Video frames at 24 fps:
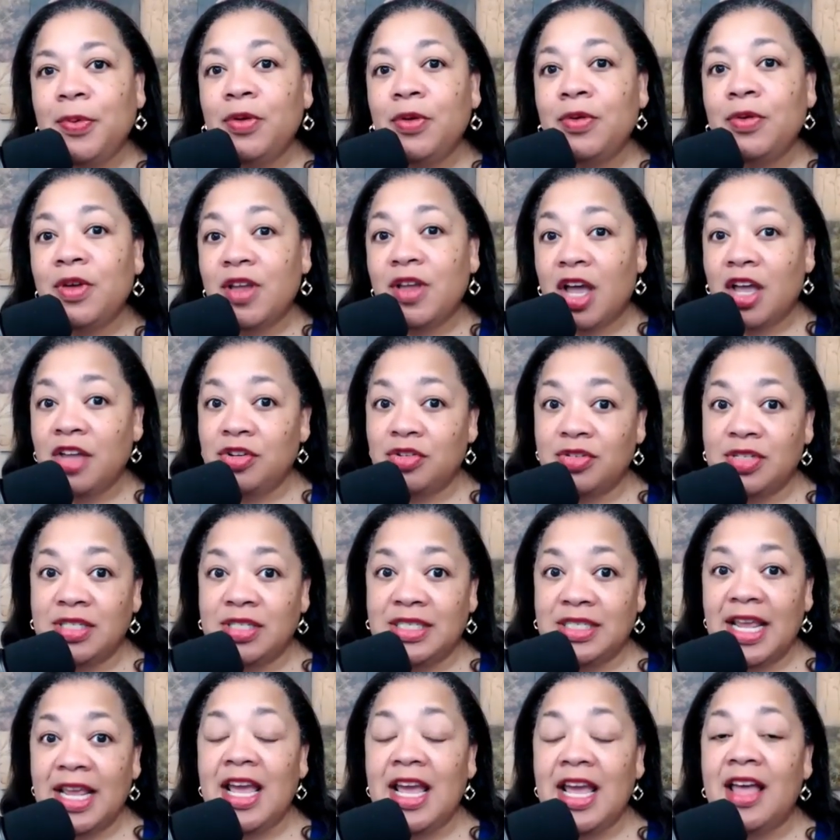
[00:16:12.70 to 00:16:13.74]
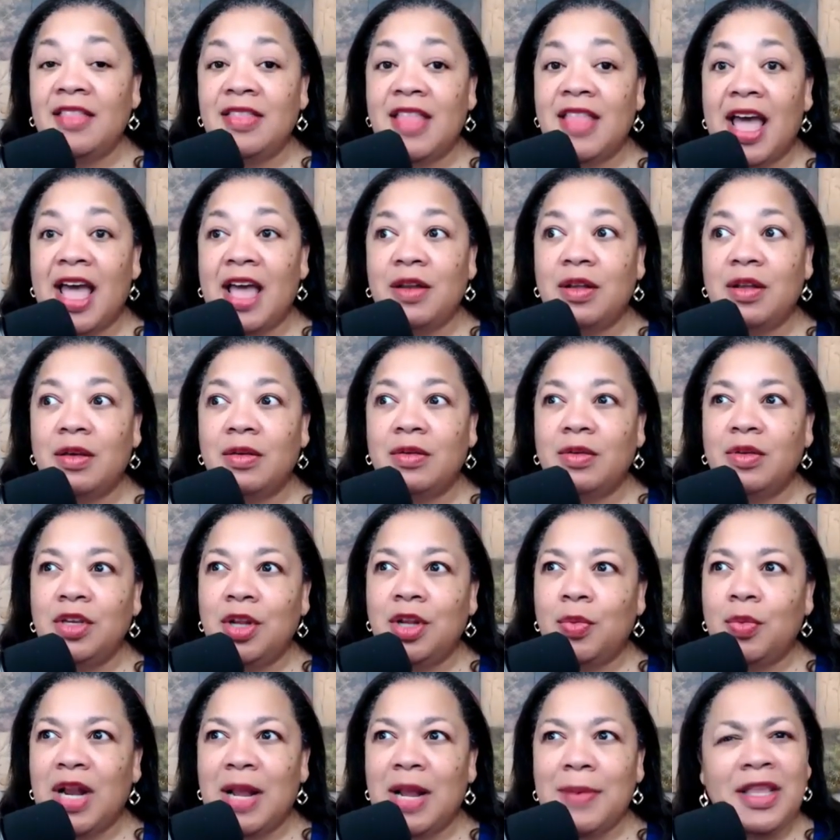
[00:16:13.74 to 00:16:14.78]
people understand that,
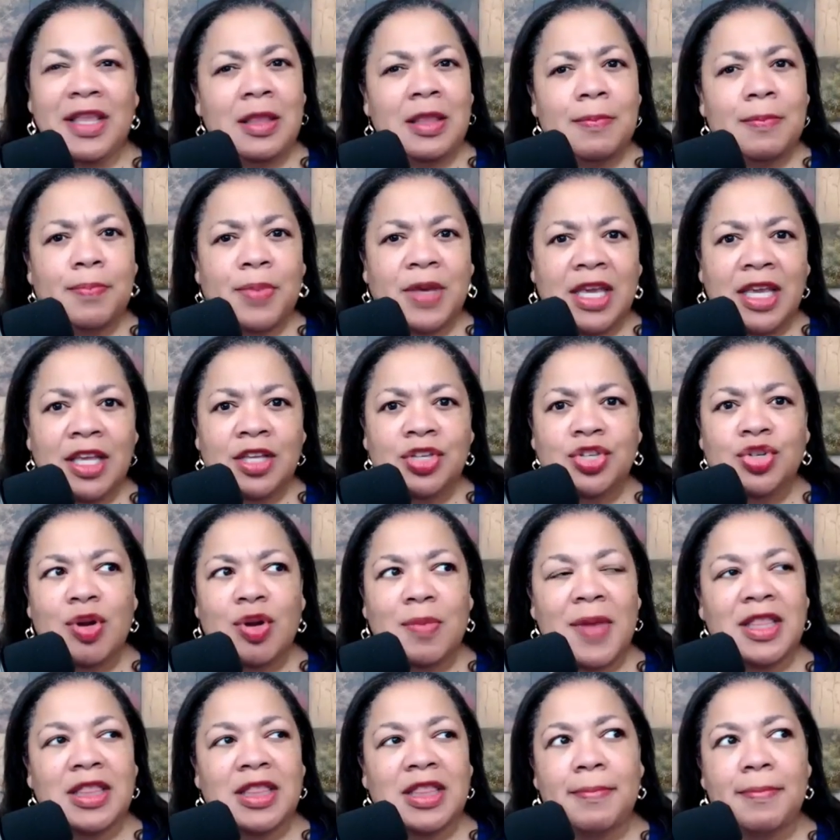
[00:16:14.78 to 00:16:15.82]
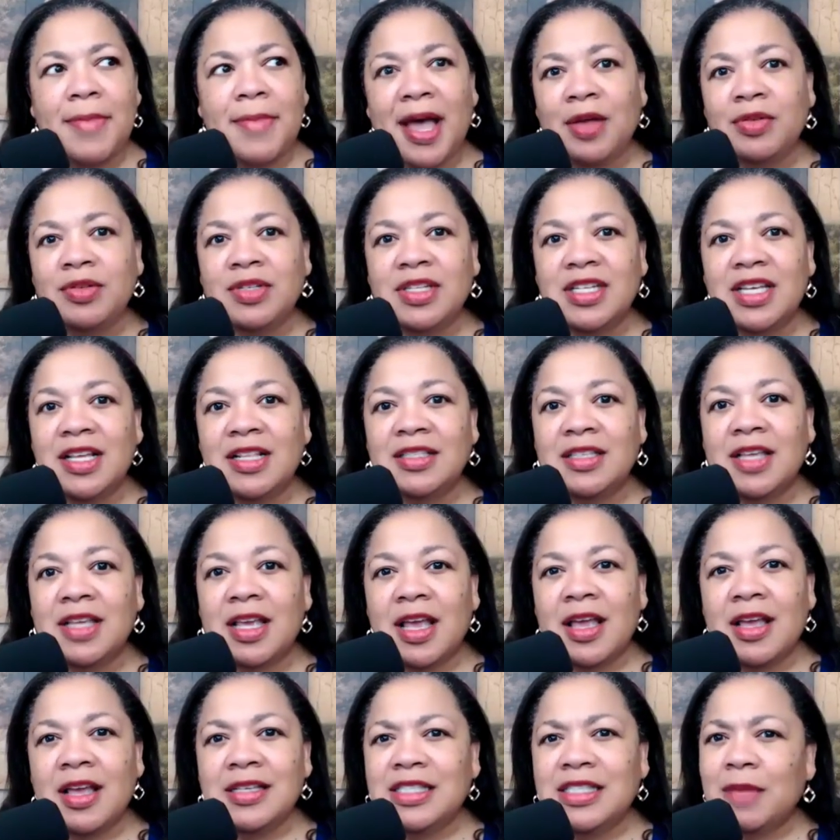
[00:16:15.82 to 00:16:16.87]
when I'm at the beach or I'm at the mountains,
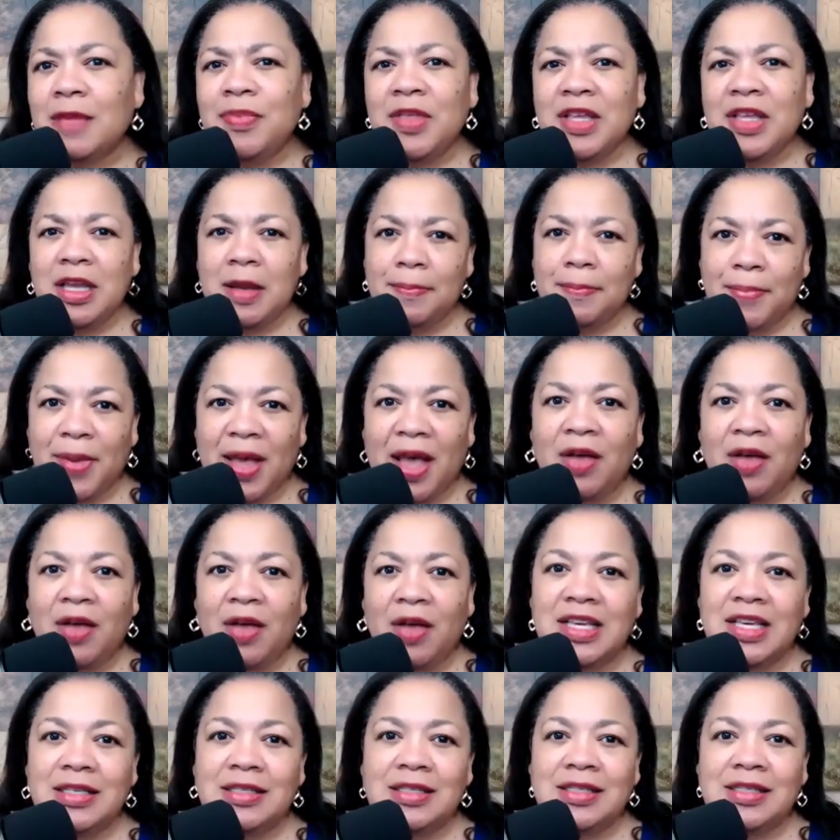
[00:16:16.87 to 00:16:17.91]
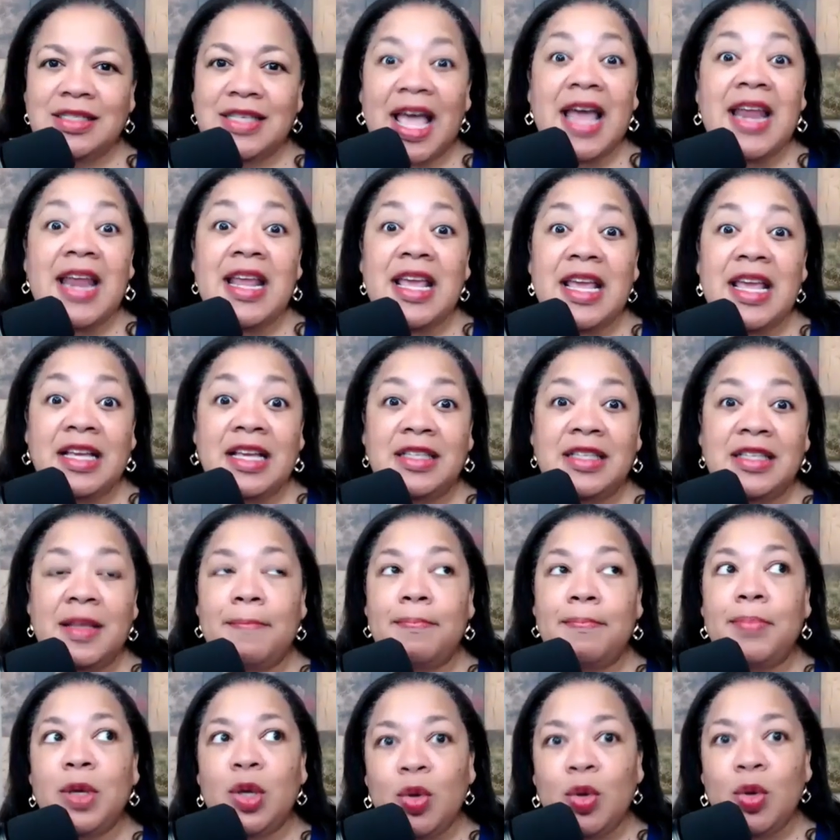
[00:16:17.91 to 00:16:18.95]
something about these settings,
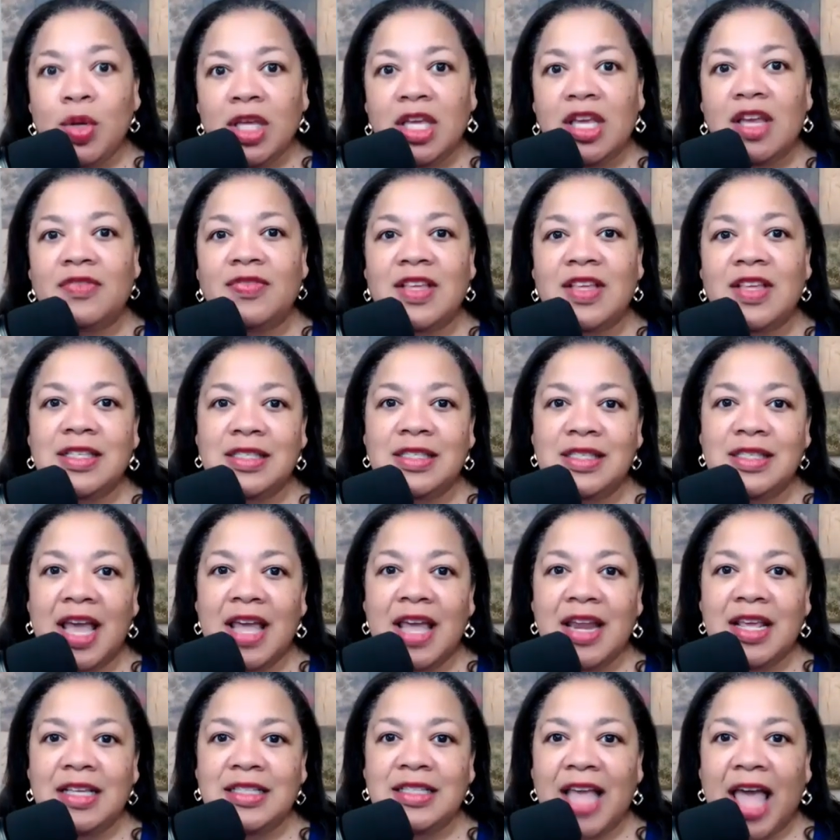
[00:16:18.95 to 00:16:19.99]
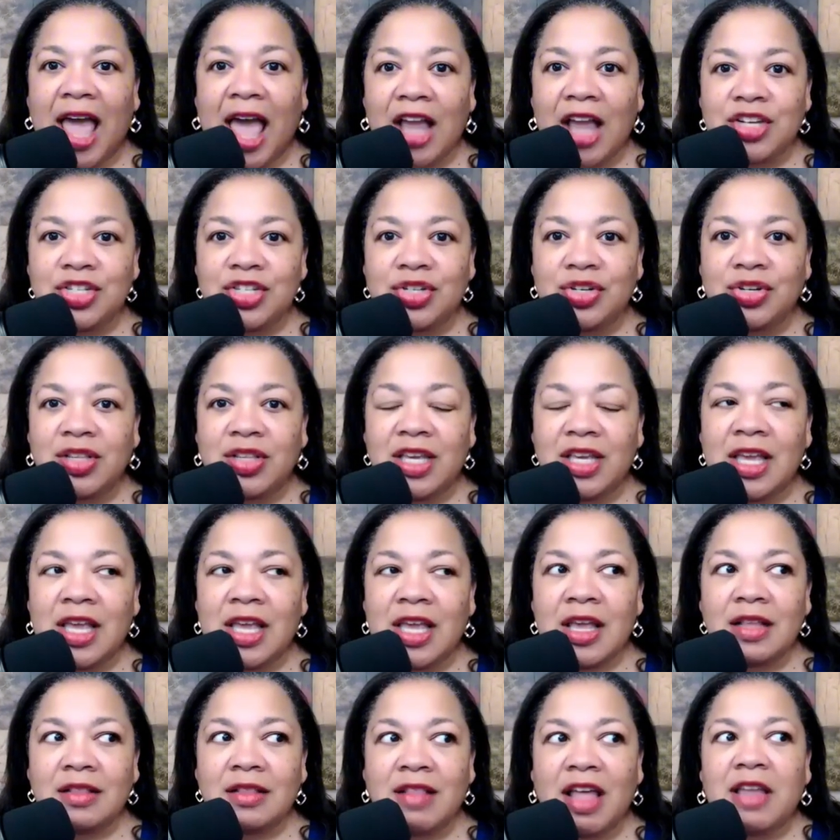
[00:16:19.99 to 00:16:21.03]
the beauty of these settings actually
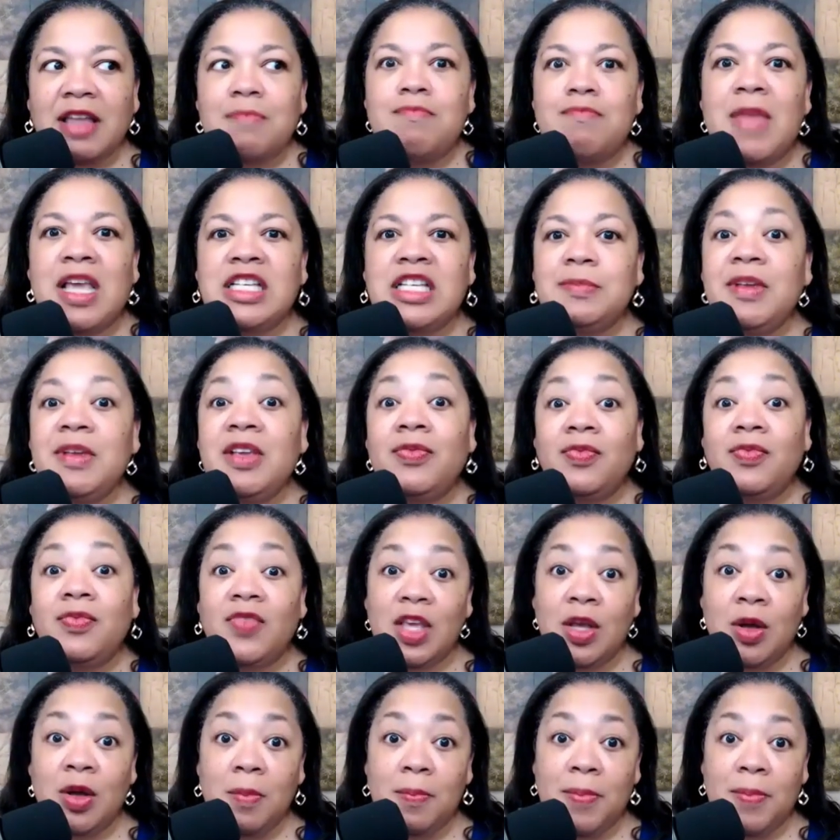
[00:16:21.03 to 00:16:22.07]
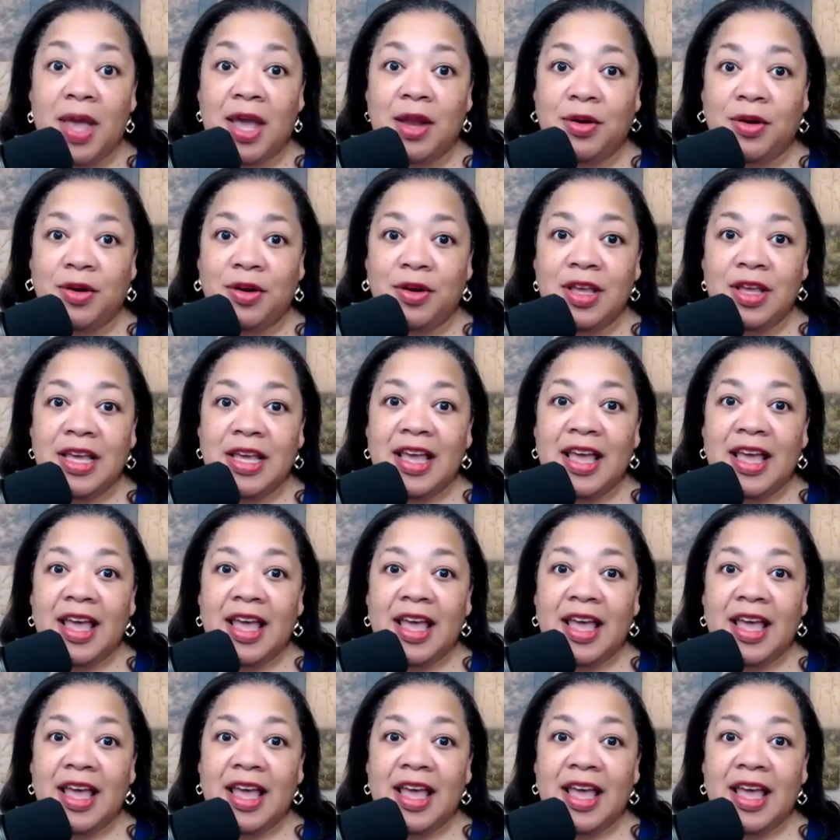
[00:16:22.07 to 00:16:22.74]
like makes me feel better.